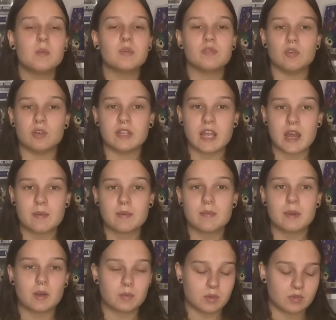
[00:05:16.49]
before the
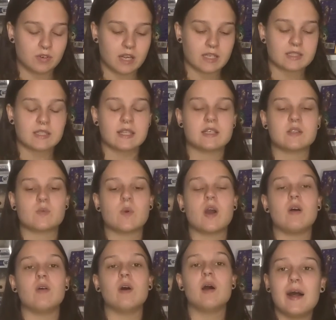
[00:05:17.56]
album, I will react to that as
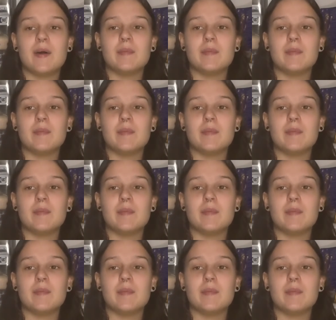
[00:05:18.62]
well.